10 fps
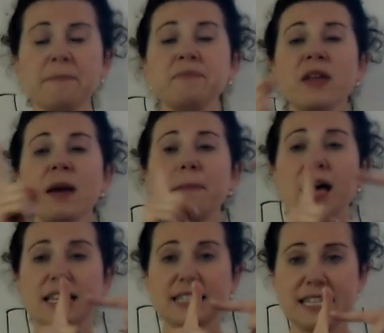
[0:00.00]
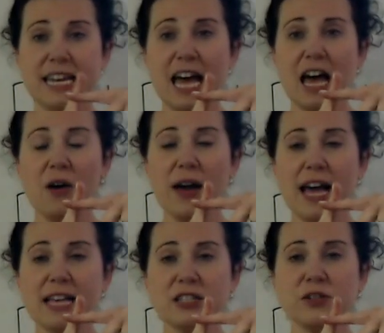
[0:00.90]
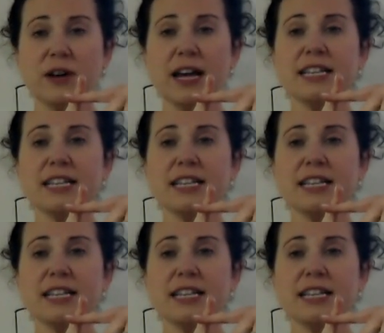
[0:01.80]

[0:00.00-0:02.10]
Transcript: But now has Christ